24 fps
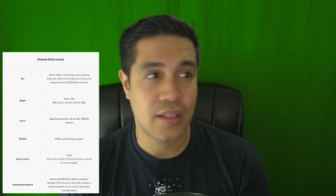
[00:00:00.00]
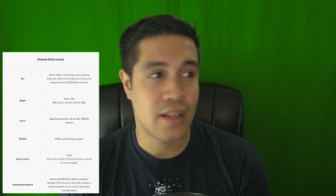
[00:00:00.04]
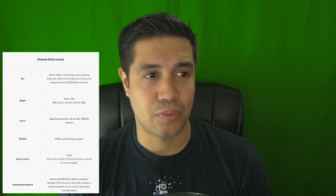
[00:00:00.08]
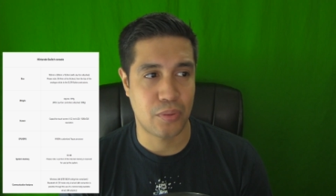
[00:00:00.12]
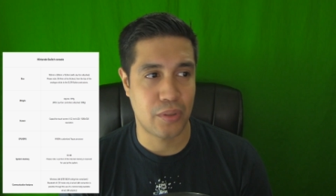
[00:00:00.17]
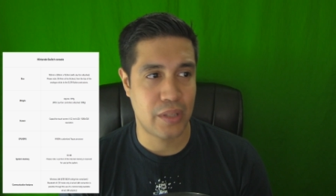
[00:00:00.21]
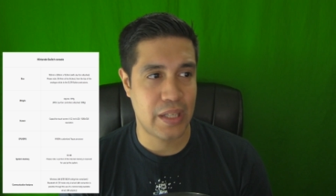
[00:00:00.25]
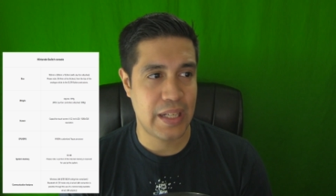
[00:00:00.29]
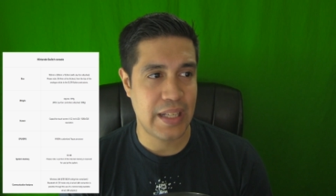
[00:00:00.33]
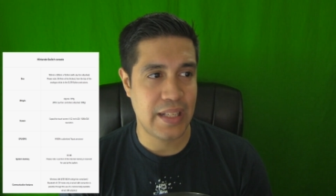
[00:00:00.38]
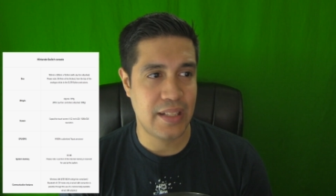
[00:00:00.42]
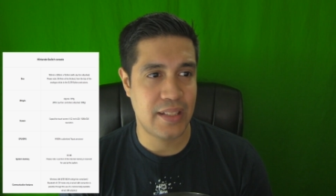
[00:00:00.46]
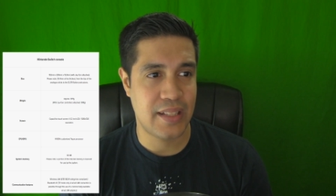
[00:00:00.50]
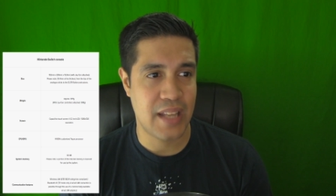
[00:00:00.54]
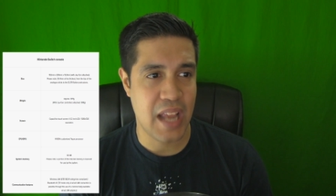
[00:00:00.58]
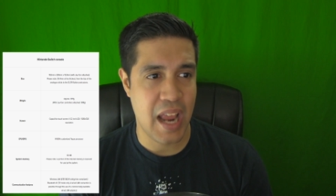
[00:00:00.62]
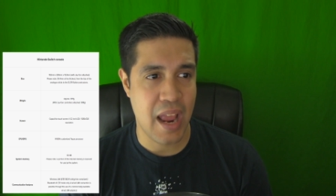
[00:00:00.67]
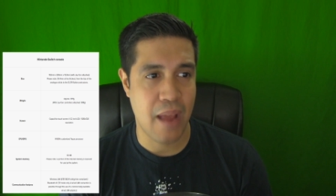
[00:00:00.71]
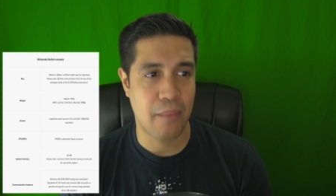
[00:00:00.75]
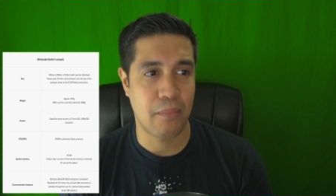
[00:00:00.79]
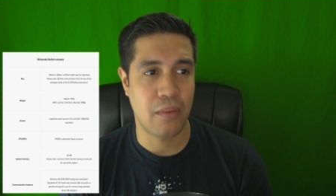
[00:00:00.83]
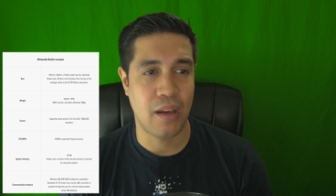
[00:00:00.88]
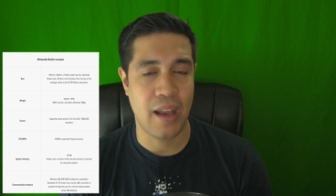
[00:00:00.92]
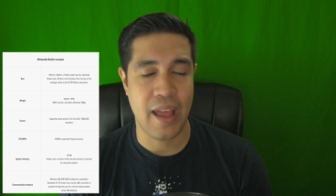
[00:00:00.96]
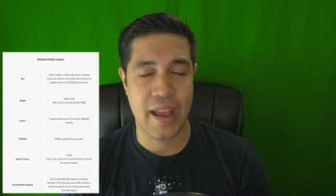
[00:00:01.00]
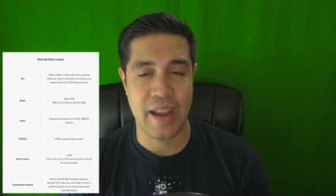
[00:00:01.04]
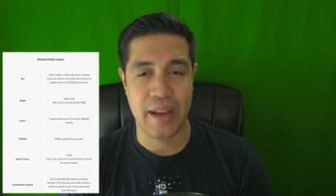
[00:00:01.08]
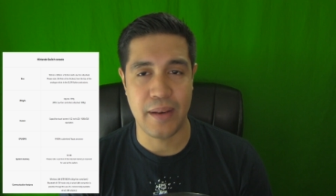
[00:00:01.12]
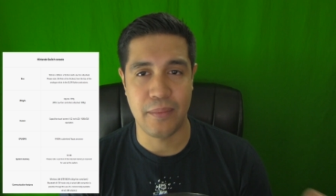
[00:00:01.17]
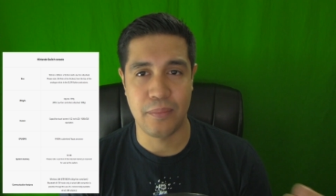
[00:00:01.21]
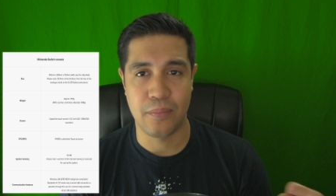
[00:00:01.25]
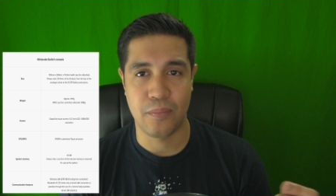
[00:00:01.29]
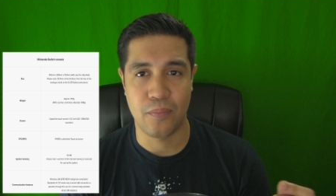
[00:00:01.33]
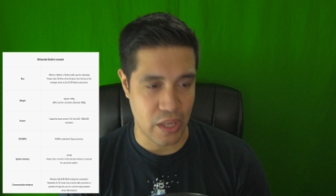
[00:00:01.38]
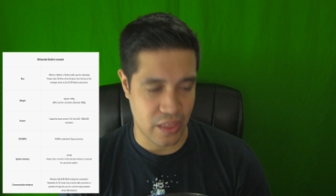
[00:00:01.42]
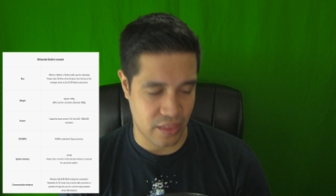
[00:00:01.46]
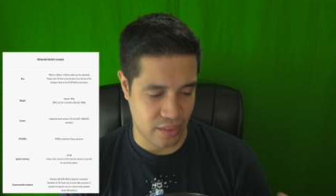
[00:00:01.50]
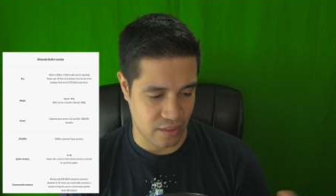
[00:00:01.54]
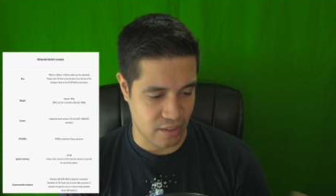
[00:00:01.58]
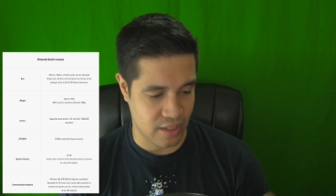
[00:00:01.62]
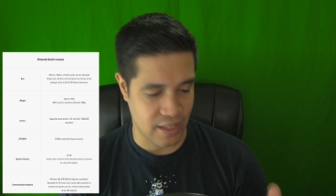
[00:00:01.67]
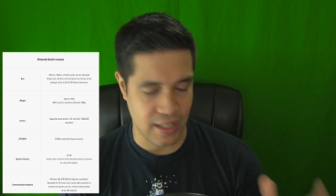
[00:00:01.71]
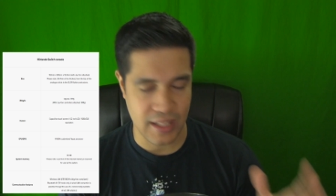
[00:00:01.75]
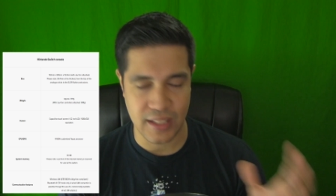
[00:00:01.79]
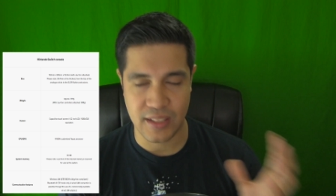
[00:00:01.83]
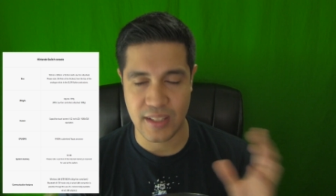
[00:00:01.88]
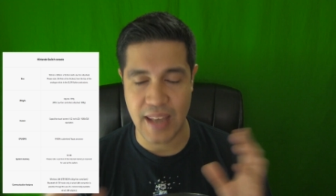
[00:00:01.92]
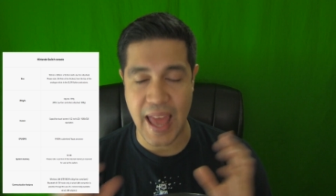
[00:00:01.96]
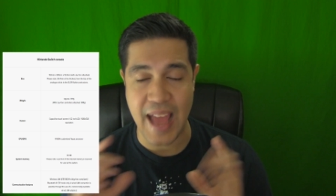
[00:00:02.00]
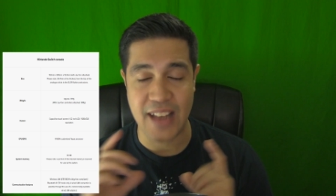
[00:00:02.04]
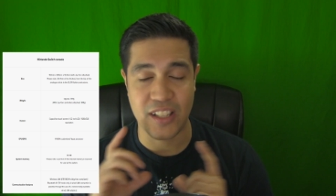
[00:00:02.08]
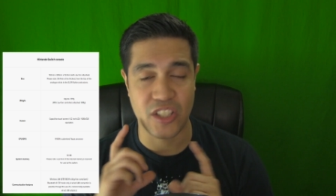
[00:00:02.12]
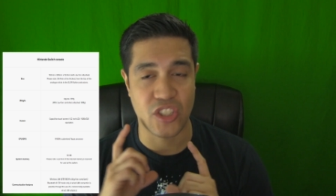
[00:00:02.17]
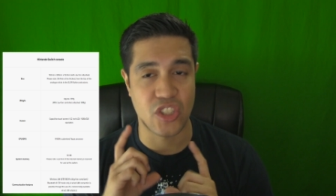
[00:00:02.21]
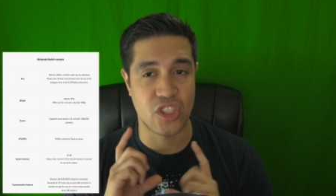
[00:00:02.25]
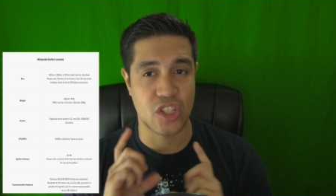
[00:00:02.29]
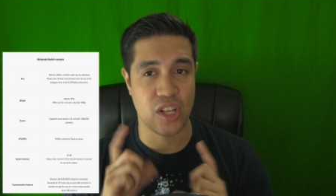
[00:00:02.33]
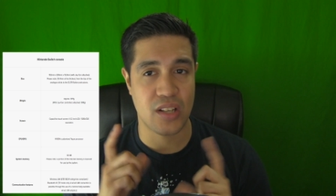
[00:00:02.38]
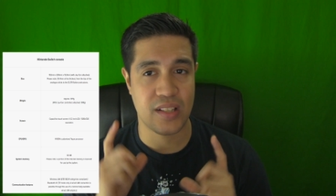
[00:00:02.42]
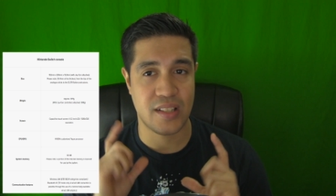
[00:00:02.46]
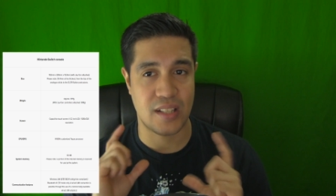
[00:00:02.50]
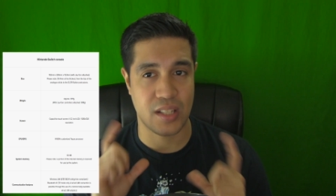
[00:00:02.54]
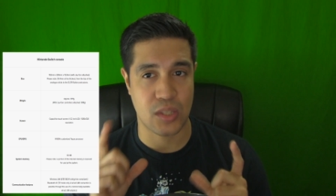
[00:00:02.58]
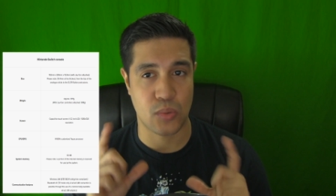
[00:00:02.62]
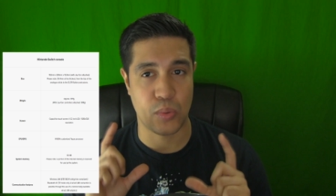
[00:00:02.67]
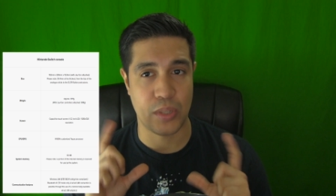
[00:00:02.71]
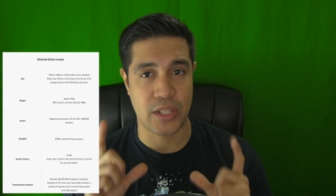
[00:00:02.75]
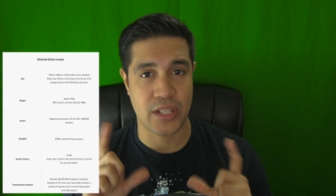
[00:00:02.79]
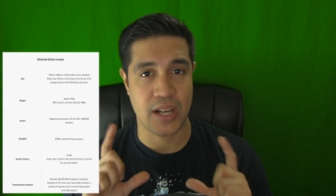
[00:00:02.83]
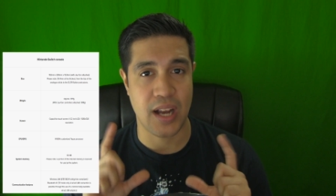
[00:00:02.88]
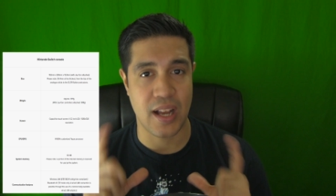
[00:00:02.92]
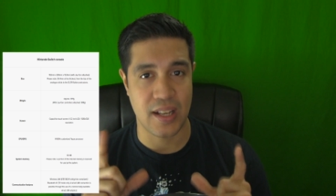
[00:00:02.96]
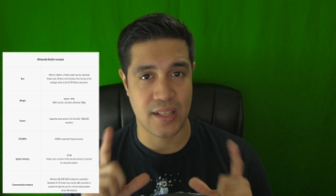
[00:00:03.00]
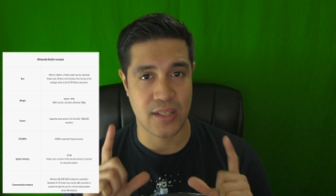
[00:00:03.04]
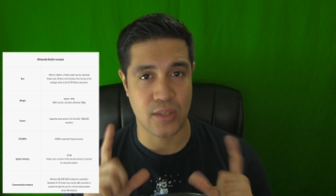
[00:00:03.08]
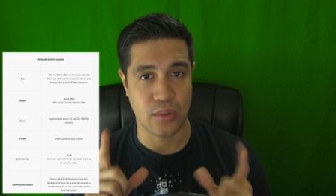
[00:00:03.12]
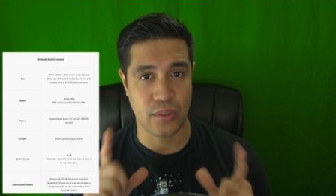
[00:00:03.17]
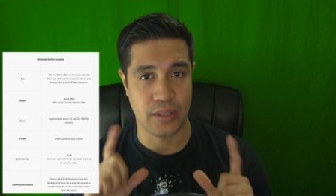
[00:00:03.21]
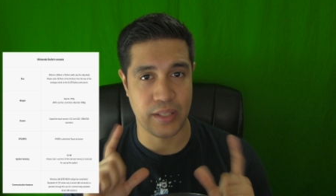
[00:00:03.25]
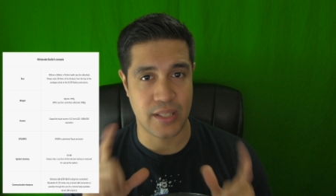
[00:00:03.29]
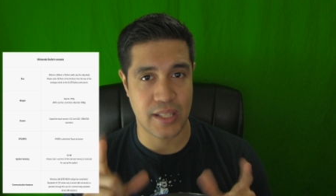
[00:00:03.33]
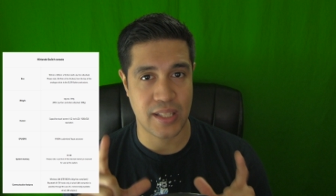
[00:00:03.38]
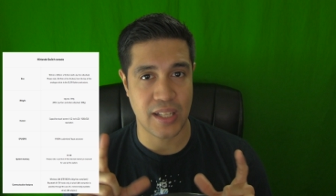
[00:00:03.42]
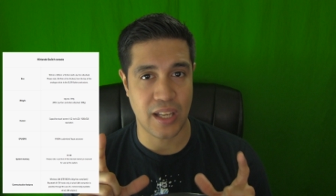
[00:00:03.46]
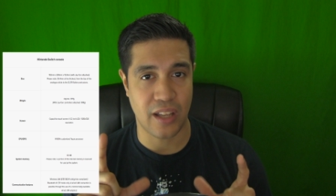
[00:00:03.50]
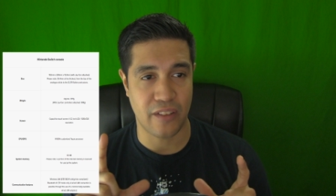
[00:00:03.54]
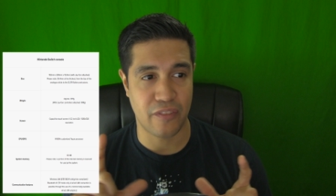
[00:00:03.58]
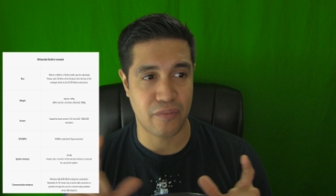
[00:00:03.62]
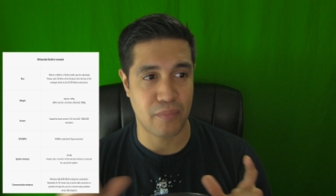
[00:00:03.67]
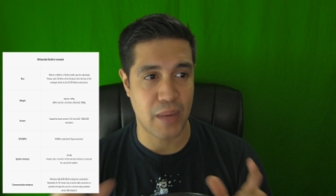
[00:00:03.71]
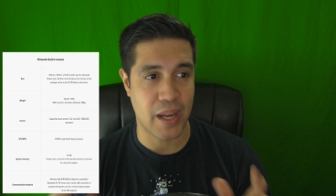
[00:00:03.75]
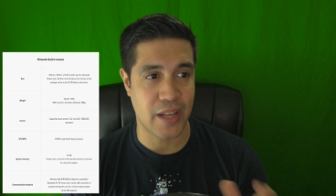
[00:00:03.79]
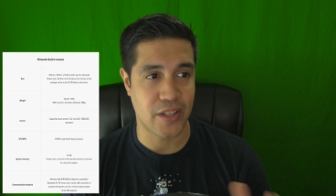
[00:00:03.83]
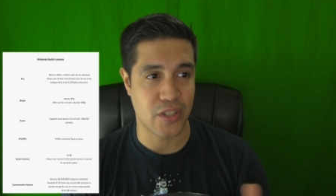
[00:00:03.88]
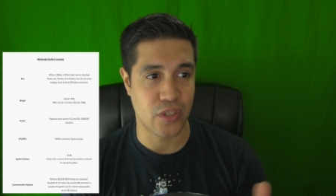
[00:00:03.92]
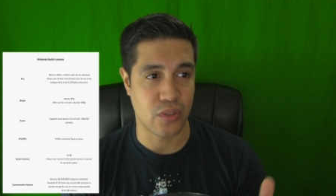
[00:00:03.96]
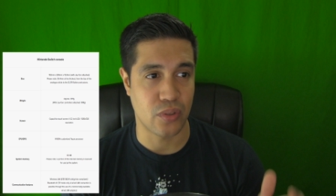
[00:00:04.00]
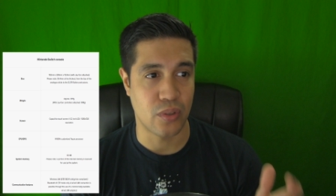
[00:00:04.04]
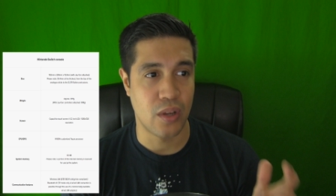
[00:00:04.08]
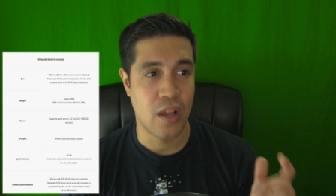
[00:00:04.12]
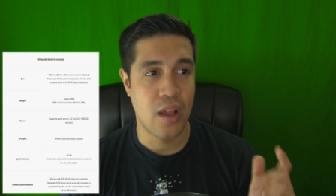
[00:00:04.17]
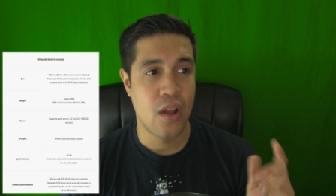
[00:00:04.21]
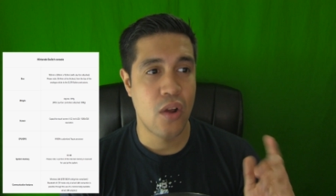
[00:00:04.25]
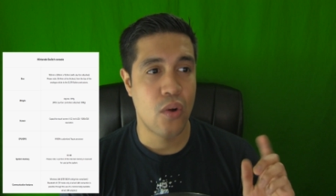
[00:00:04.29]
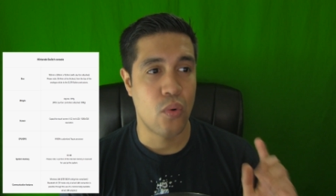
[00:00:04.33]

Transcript: Pretty damn light. With it, that's just the Switch console itself, mind you.